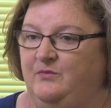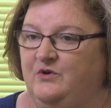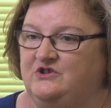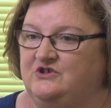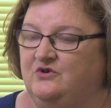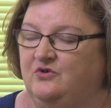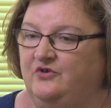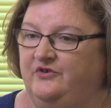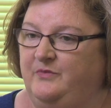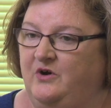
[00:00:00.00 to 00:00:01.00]
pressure
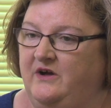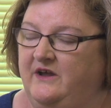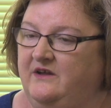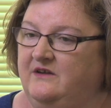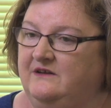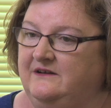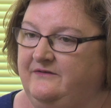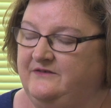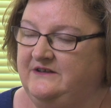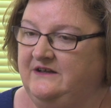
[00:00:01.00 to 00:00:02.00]
caused by
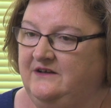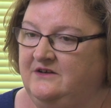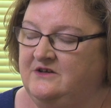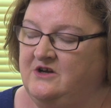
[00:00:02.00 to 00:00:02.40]
lifting,